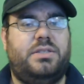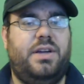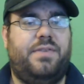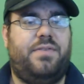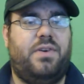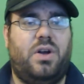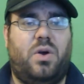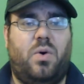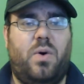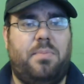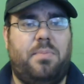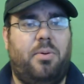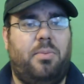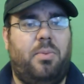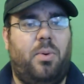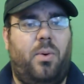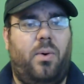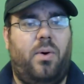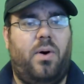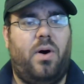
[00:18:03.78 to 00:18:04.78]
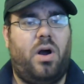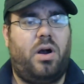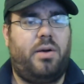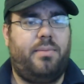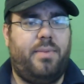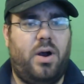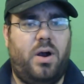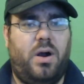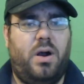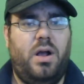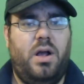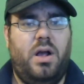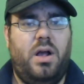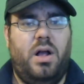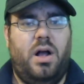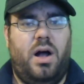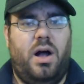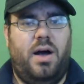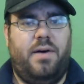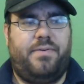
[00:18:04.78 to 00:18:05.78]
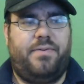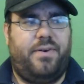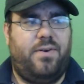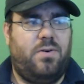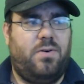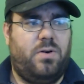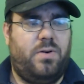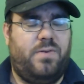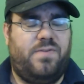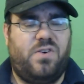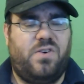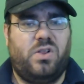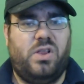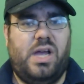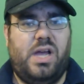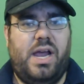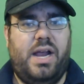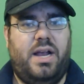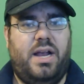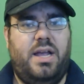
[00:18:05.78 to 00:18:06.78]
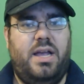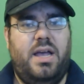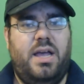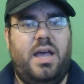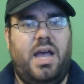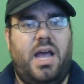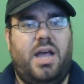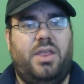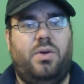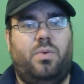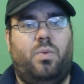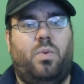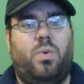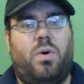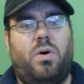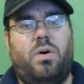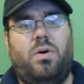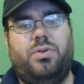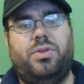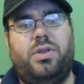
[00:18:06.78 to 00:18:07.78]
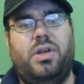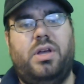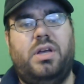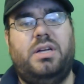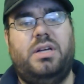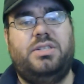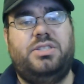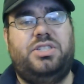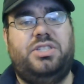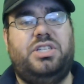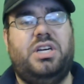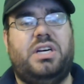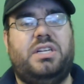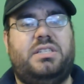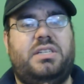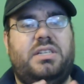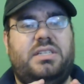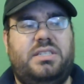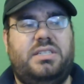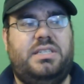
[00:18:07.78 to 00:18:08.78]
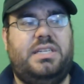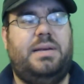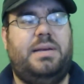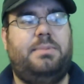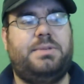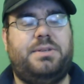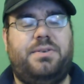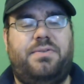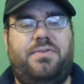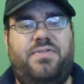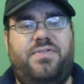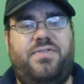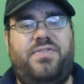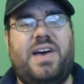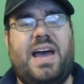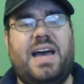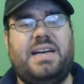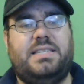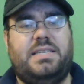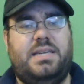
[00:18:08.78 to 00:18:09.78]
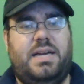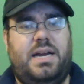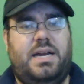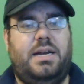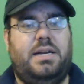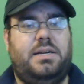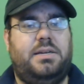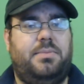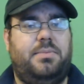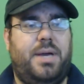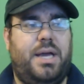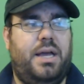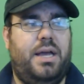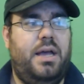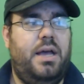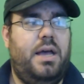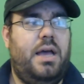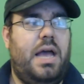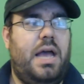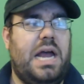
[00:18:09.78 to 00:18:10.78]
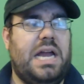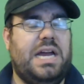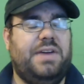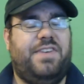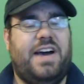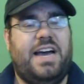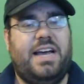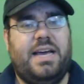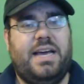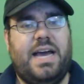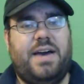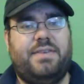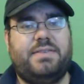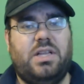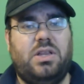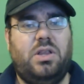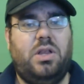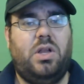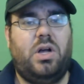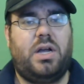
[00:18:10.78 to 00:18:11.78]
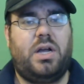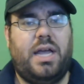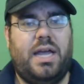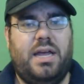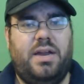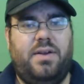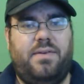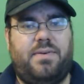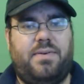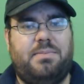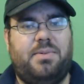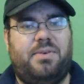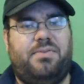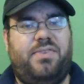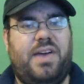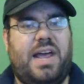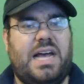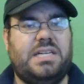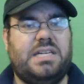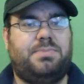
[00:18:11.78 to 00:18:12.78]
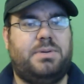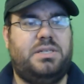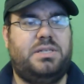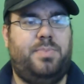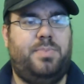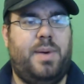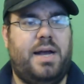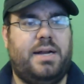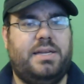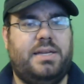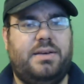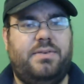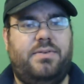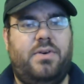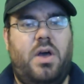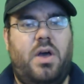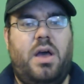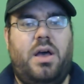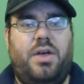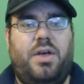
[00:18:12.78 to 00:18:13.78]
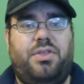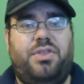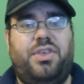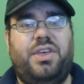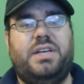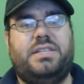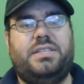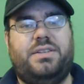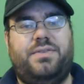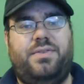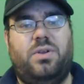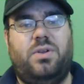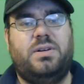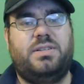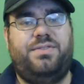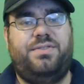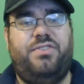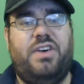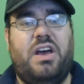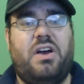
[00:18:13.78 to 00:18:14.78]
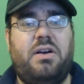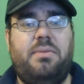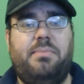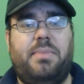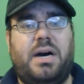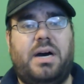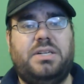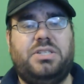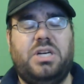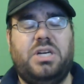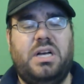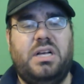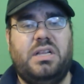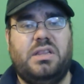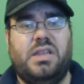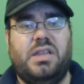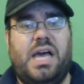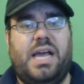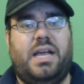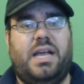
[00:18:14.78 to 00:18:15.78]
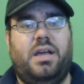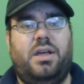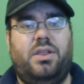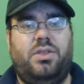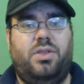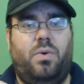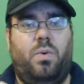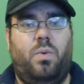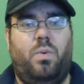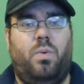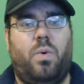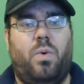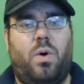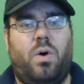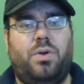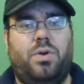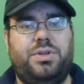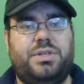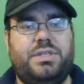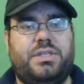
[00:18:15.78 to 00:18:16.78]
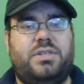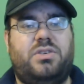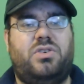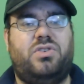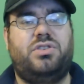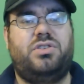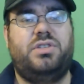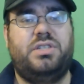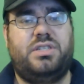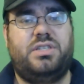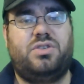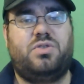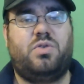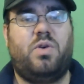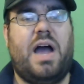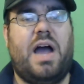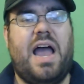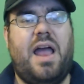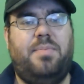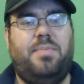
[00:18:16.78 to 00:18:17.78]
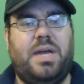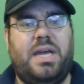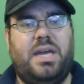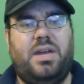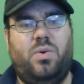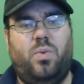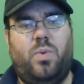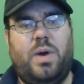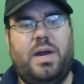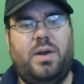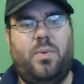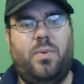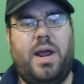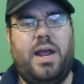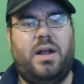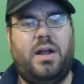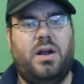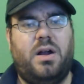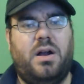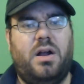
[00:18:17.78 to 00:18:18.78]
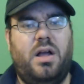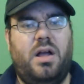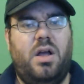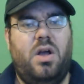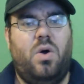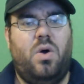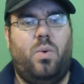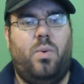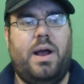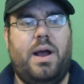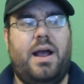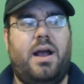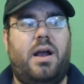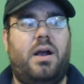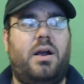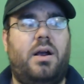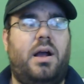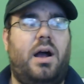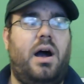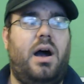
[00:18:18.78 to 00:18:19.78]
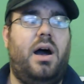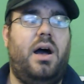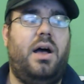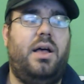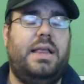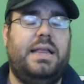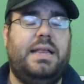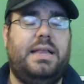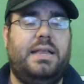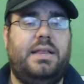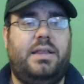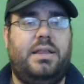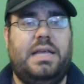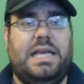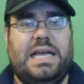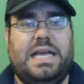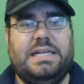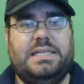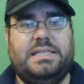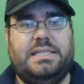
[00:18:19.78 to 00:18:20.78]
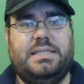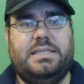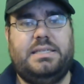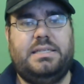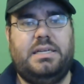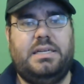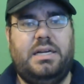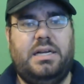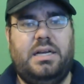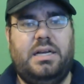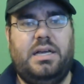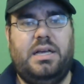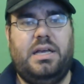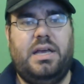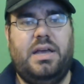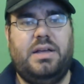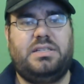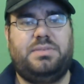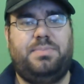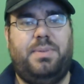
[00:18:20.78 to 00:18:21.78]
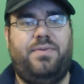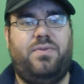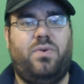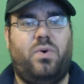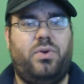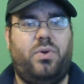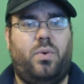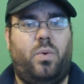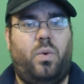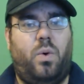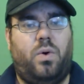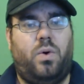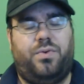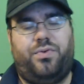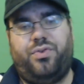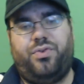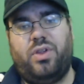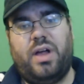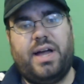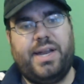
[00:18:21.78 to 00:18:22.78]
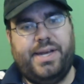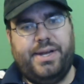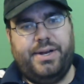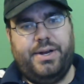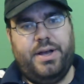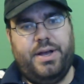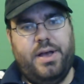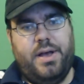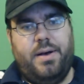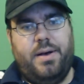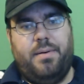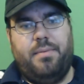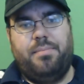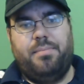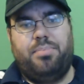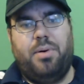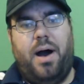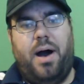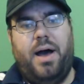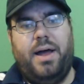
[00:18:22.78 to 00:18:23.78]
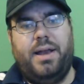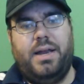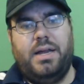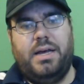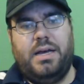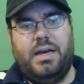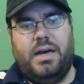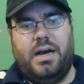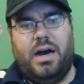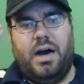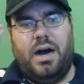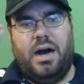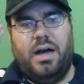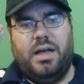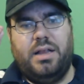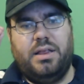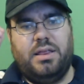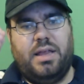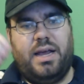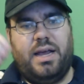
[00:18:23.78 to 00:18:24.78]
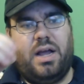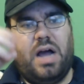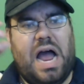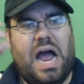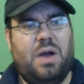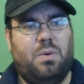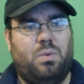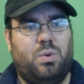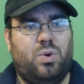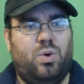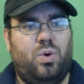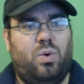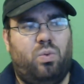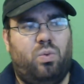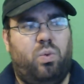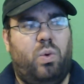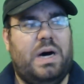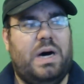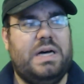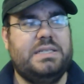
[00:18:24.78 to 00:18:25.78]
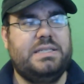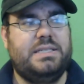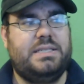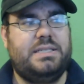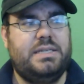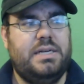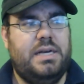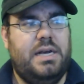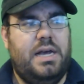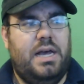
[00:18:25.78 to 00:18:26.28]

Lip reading: different equipable armor for Link, and the world just seems fascinating to me. And if I have to look at it from a fan's perspective, this looks very much like the world described in Wind Waker, where it's before the world flooded, but like Hyrule was